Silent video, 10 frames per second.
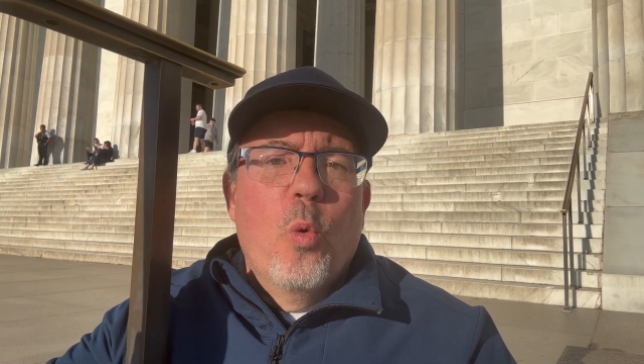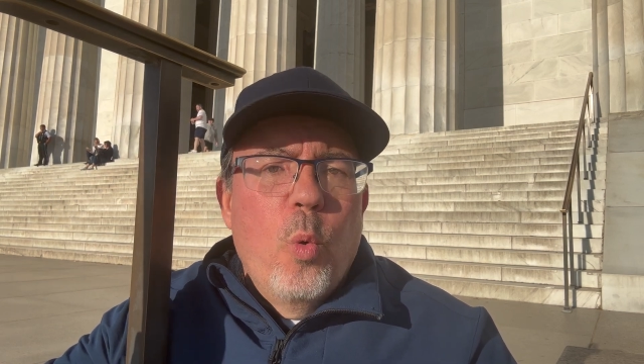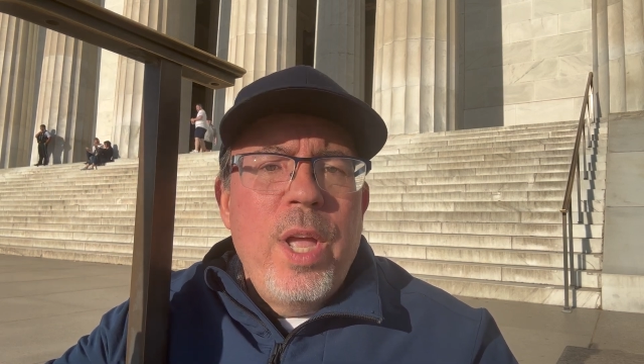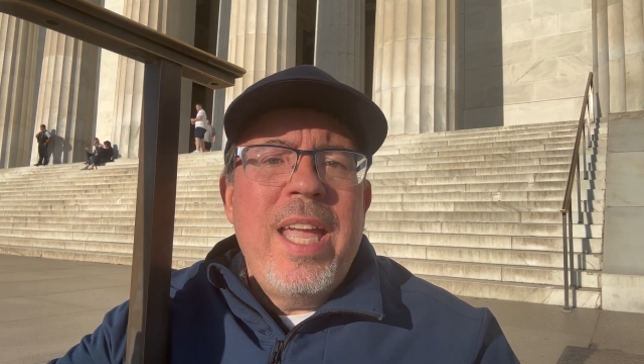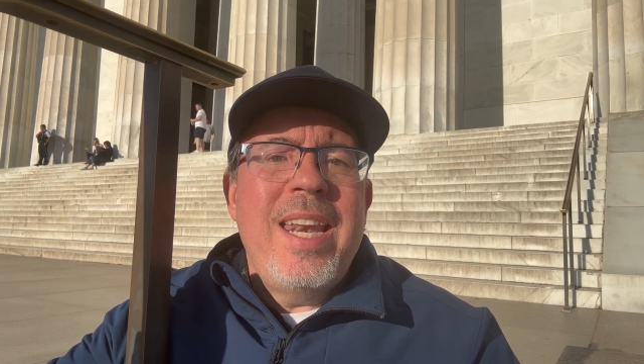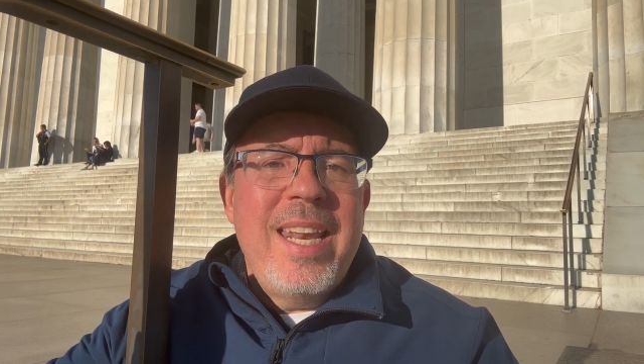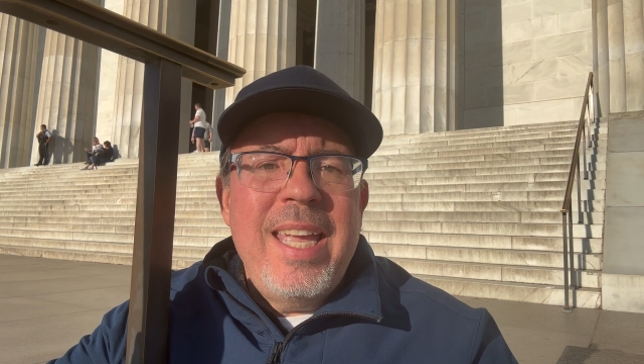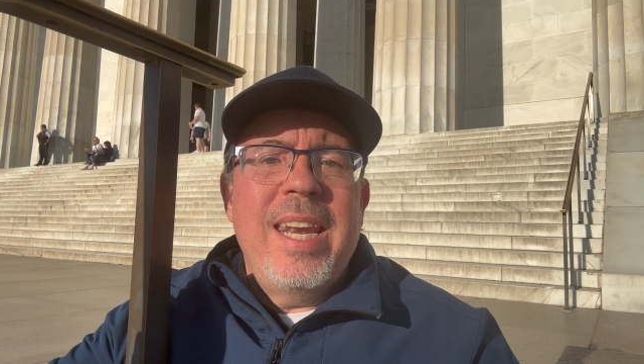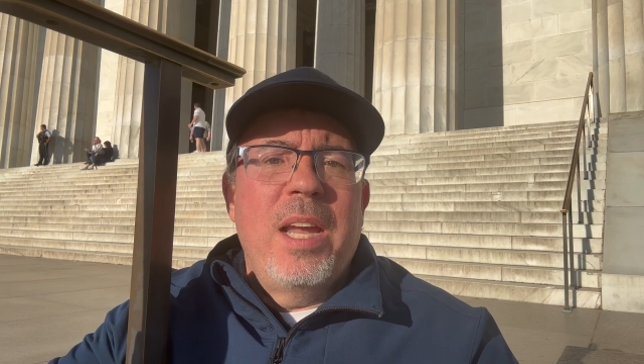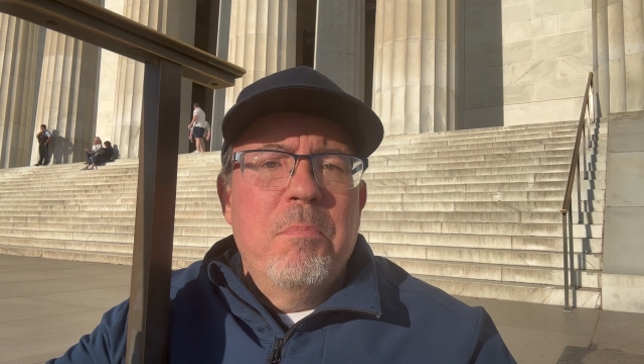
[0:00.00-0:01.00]
We
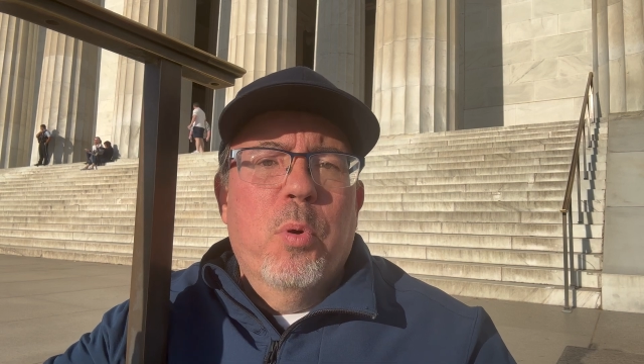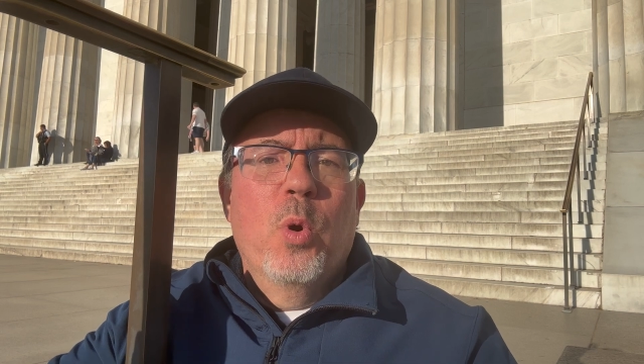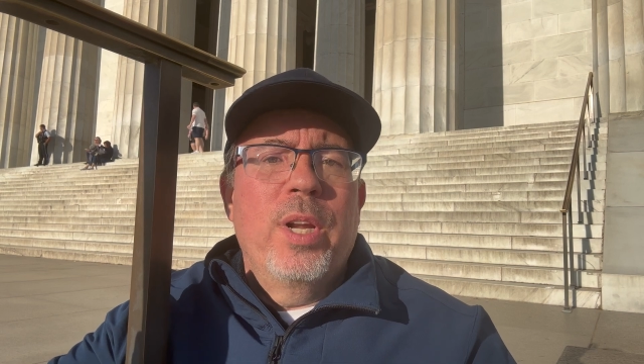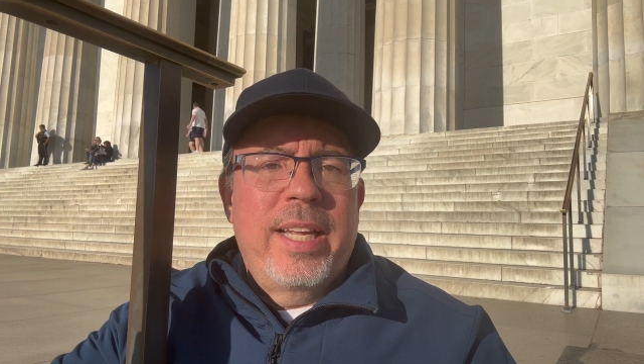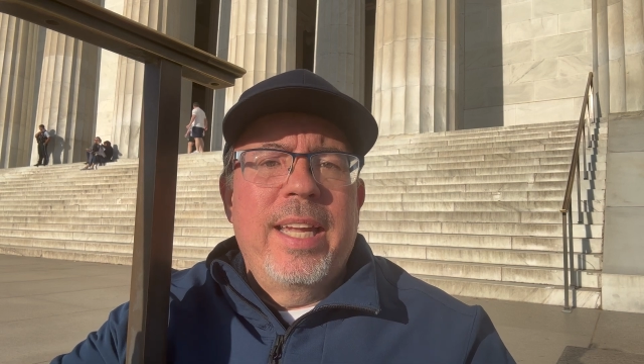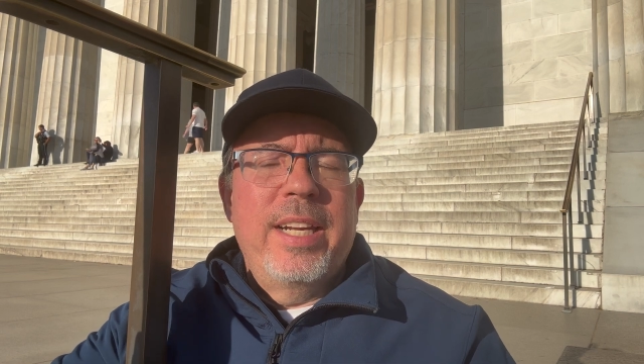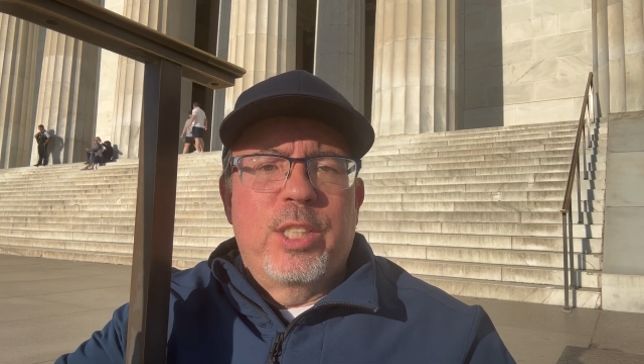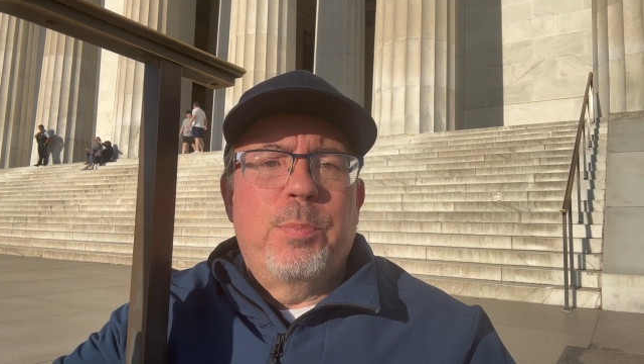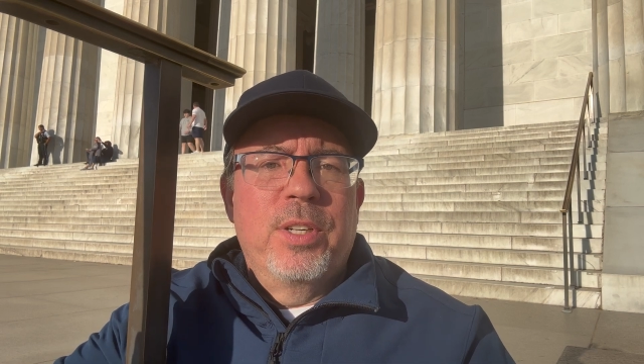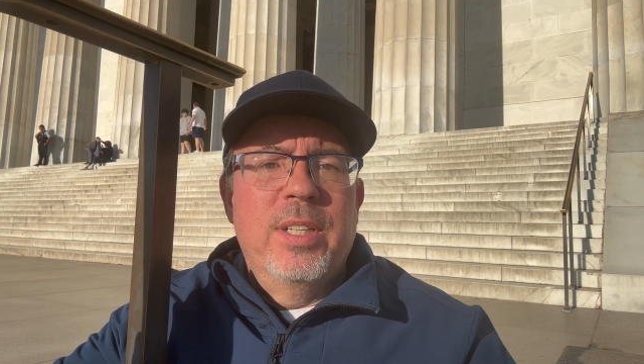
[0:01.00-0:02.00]
need a born-again
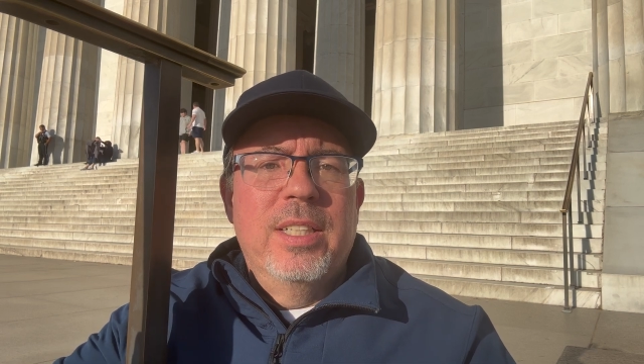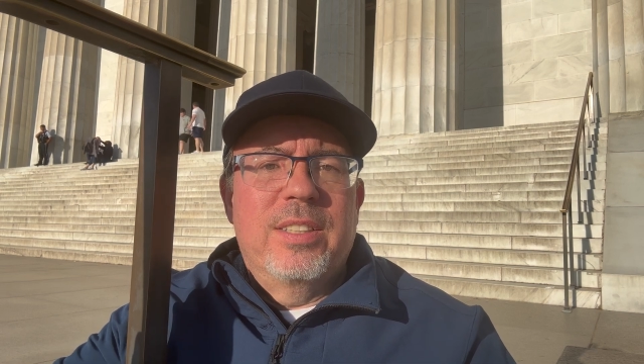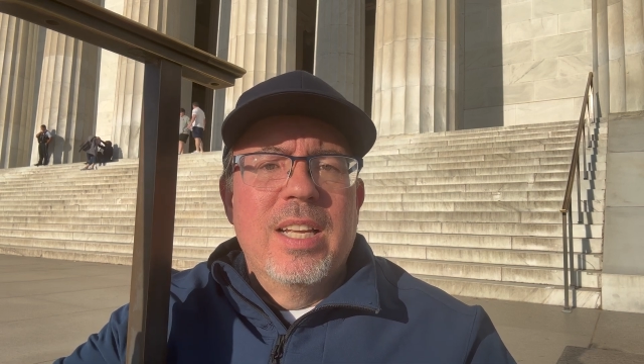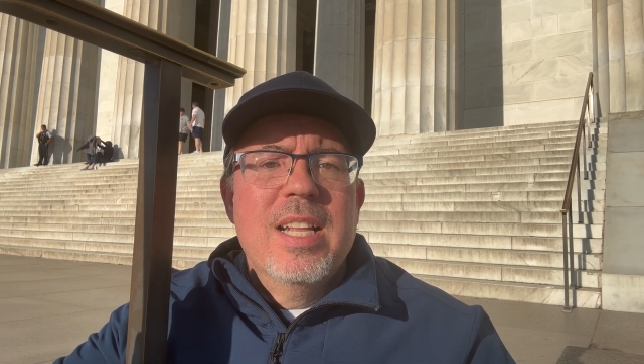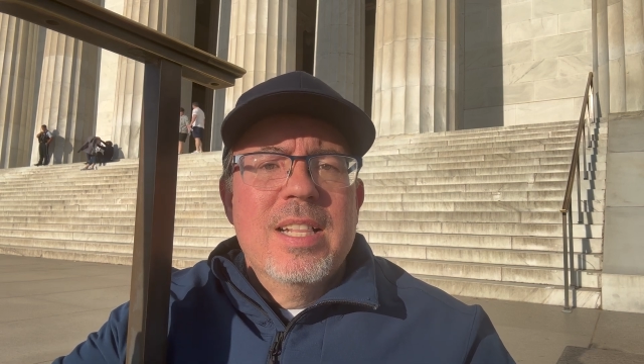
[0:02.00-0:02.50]
experience.